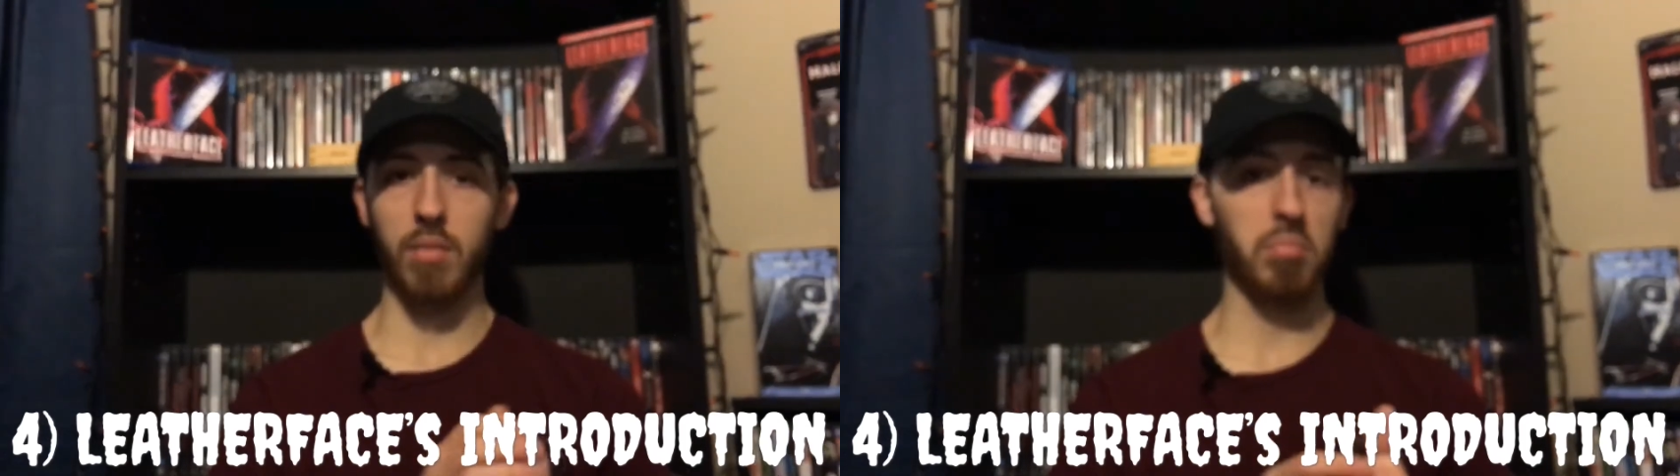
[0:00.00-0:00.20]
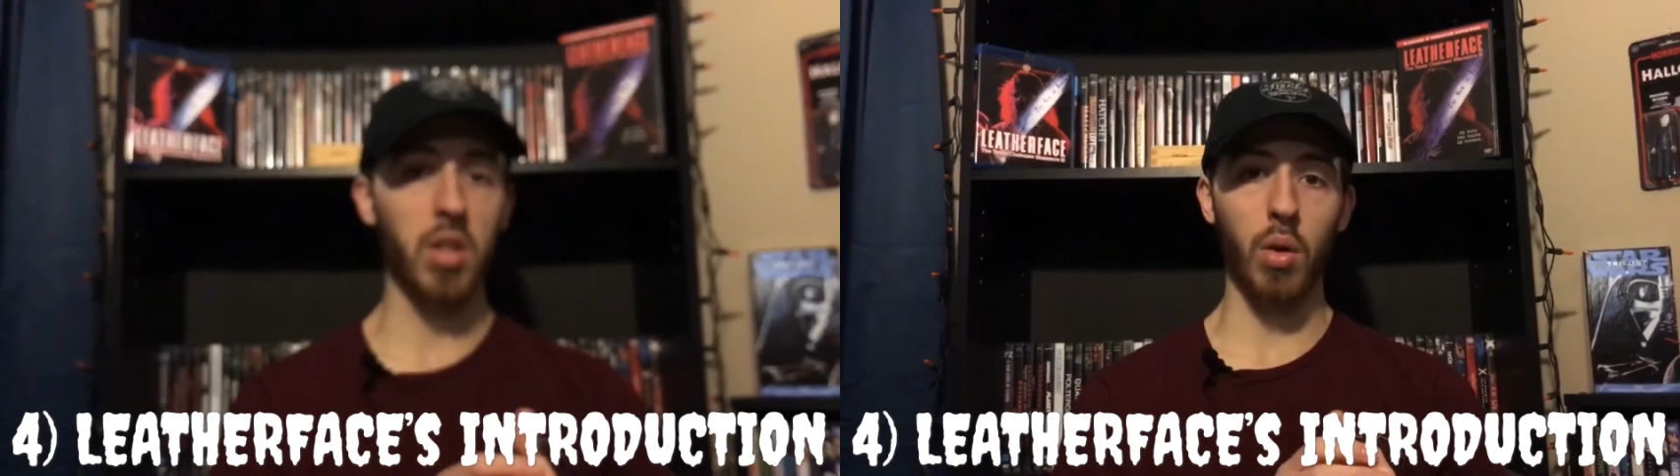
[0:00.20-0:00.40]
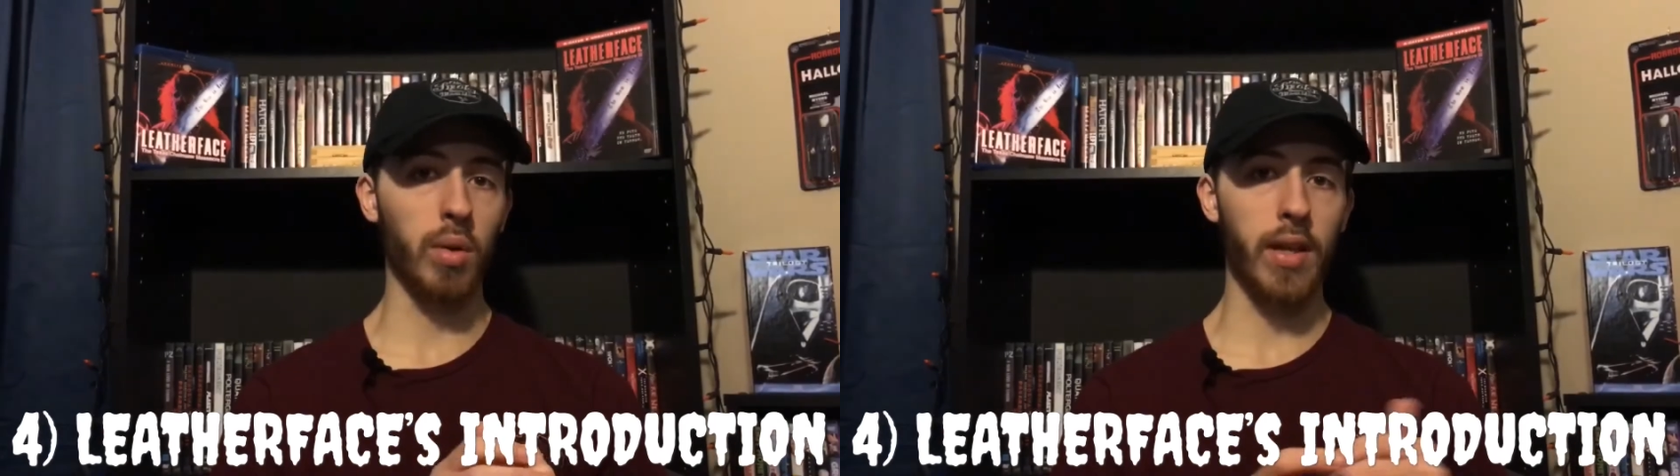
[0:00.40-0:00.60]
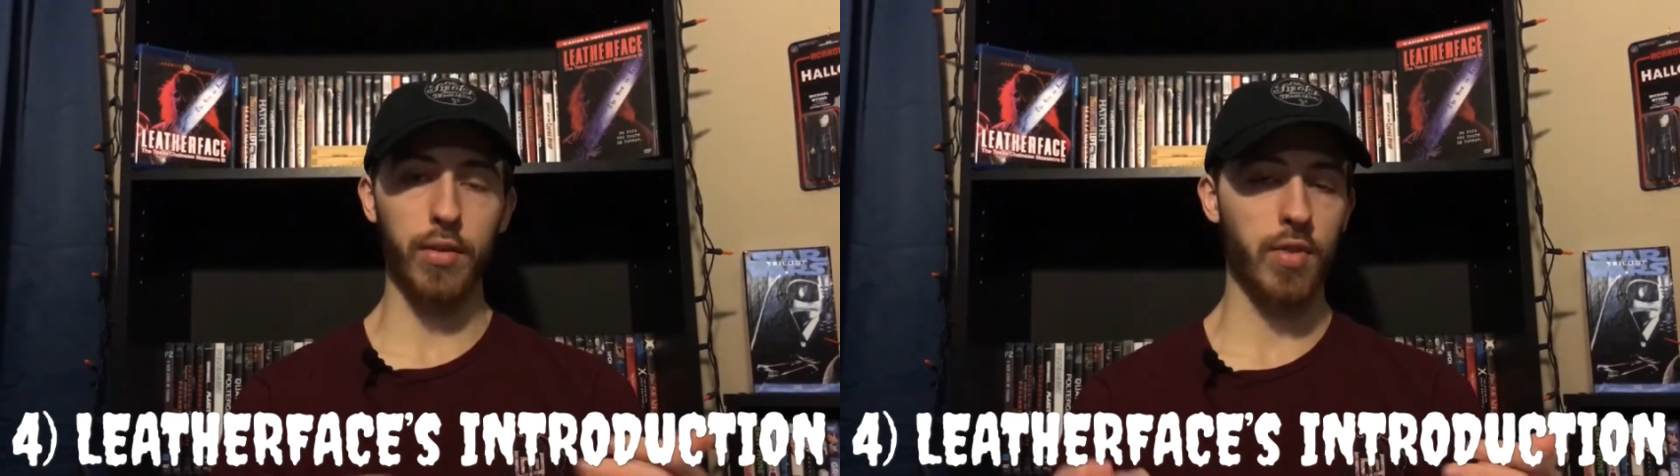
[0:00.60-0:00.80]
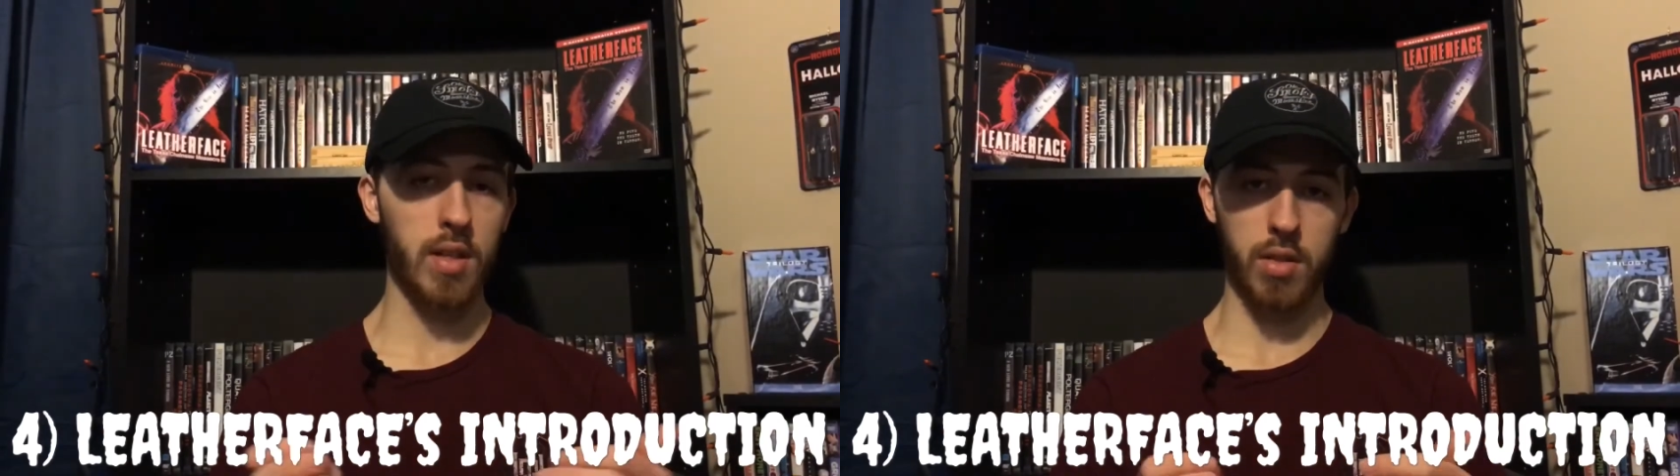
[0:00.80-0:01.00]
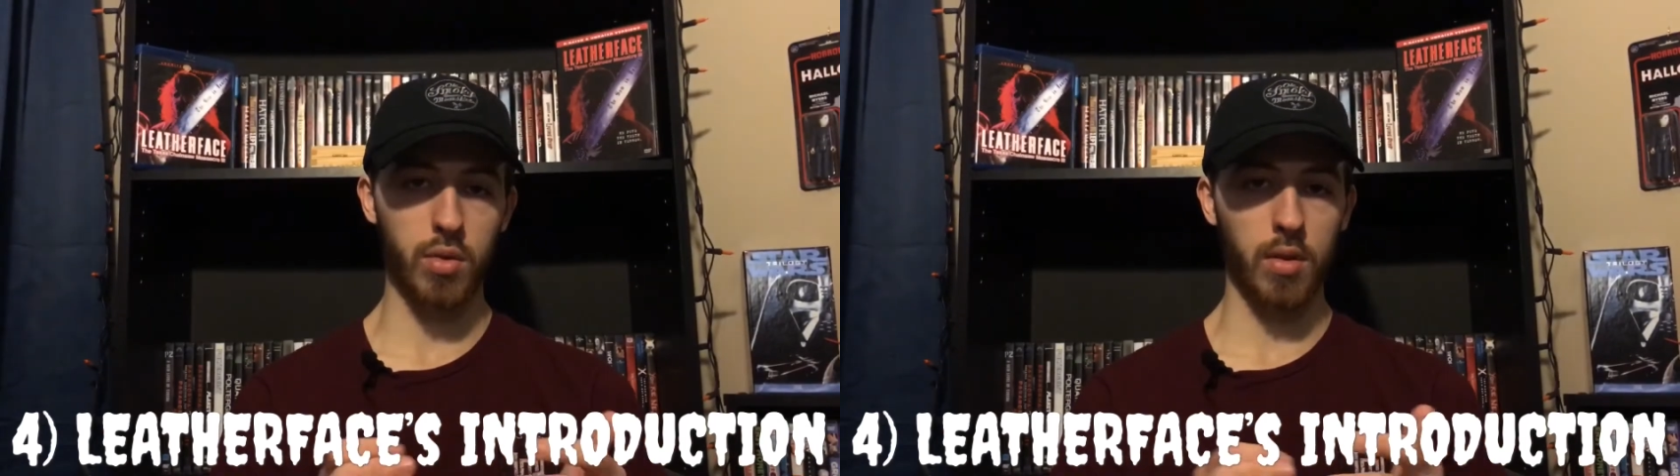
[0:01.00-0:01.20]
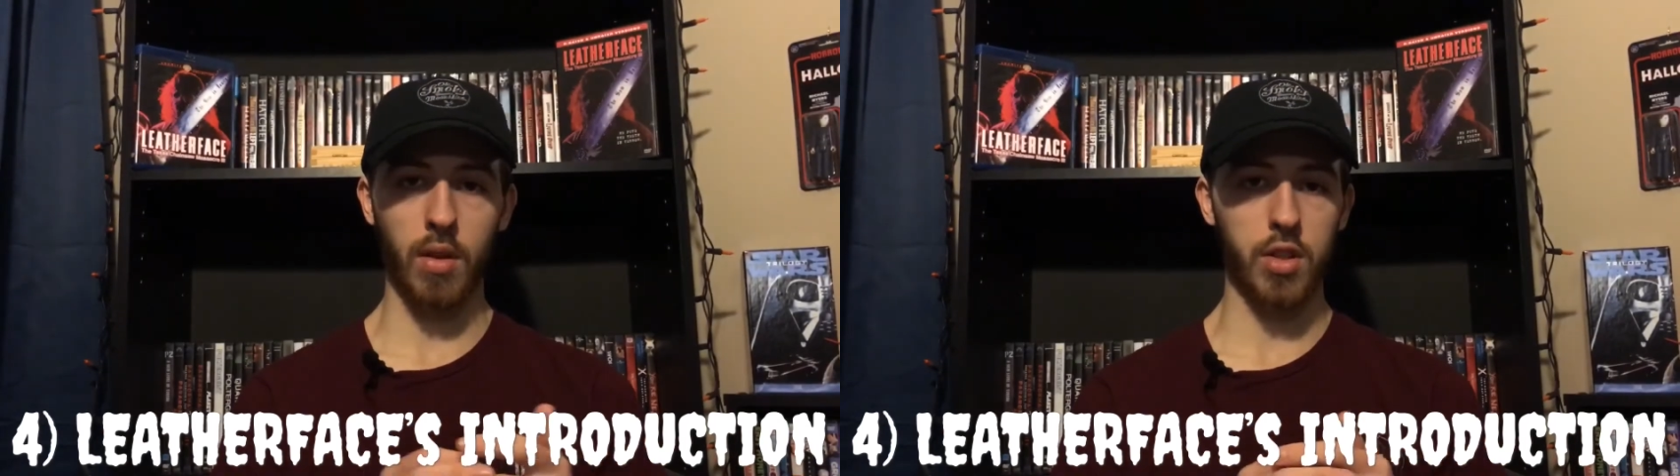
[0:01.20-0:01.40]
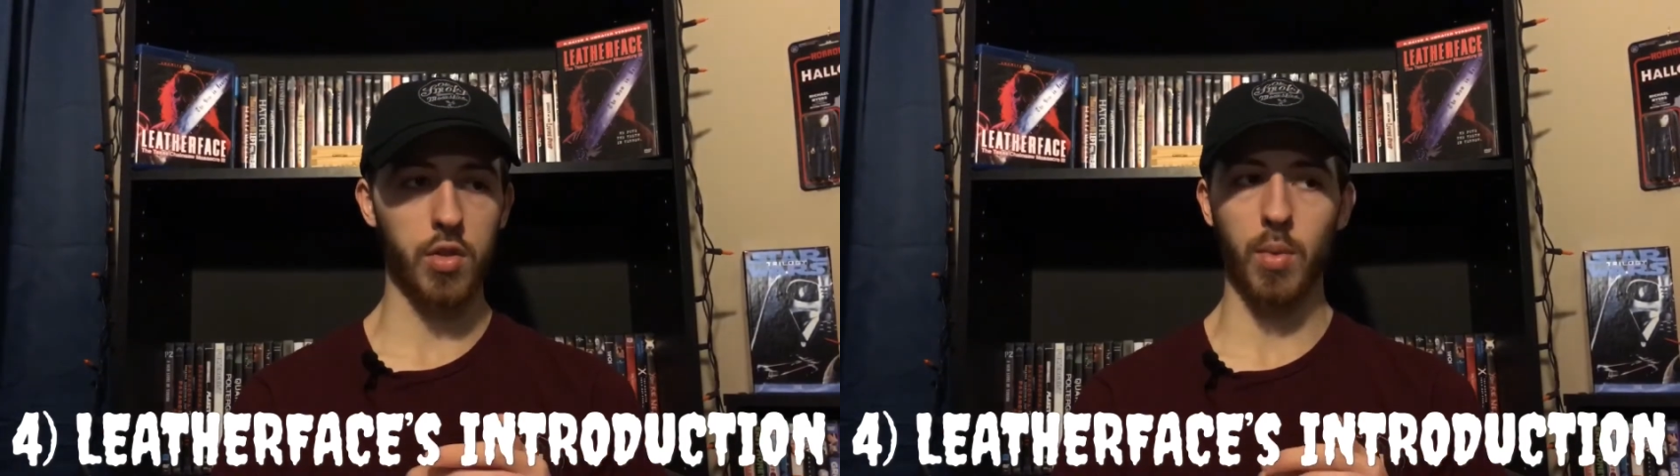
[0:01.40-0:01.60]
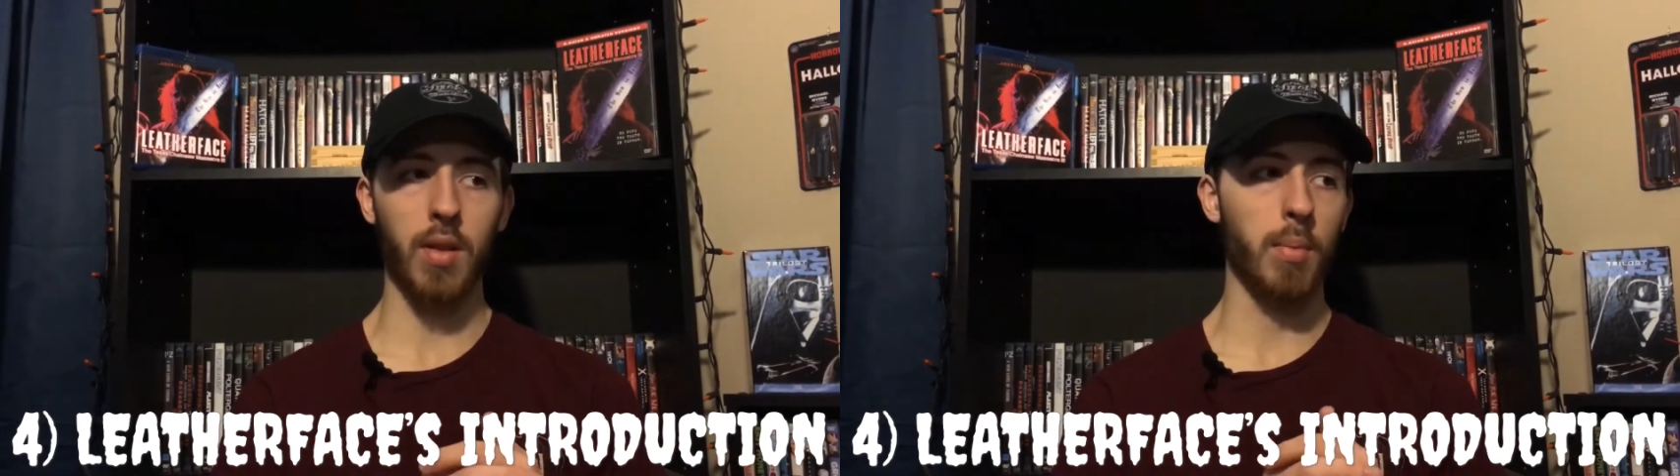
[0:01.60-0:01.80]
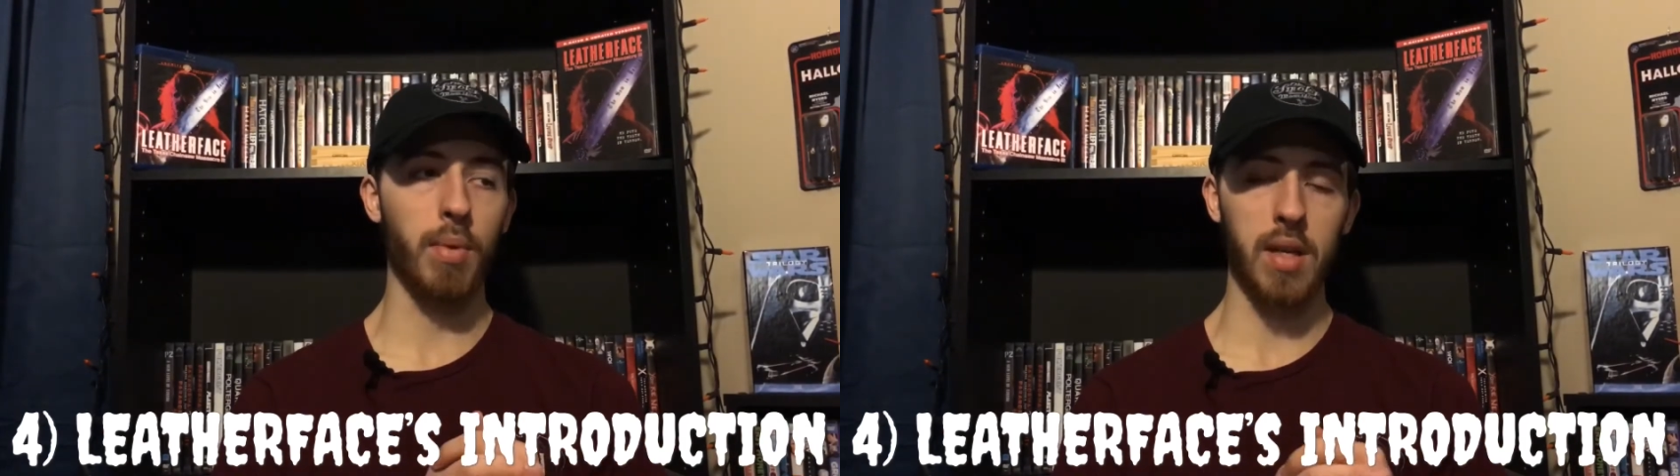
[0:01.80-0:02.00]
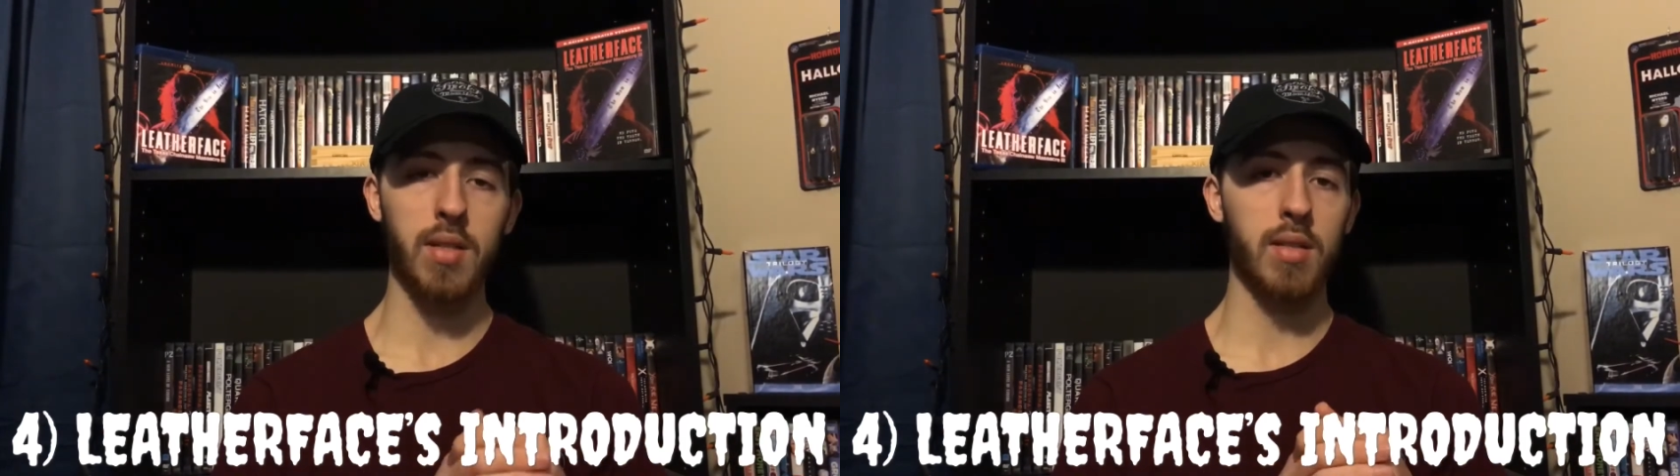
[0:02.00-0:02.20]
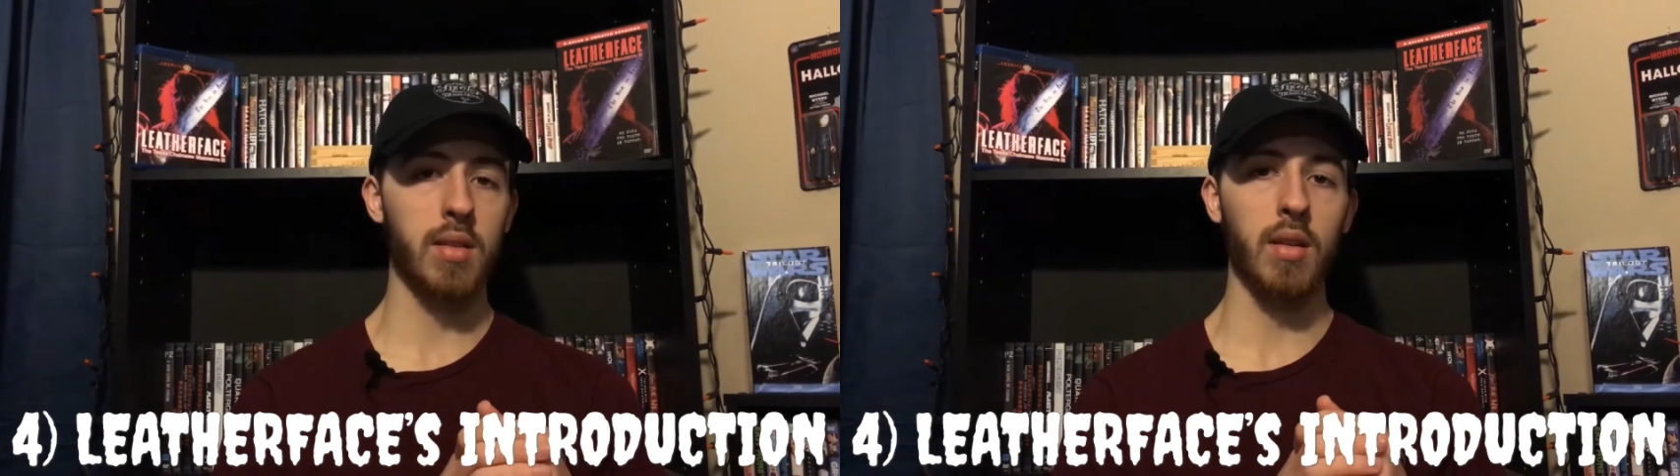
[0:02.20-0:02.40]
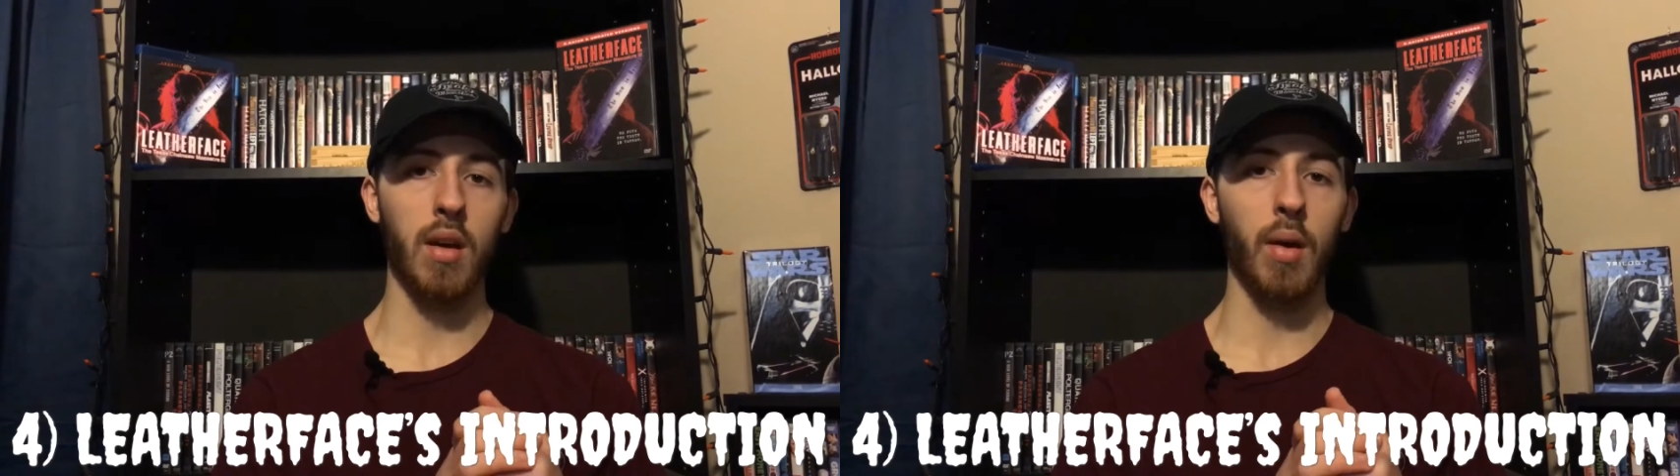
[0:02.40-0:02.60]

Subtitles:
Leatherface introductions, one of the best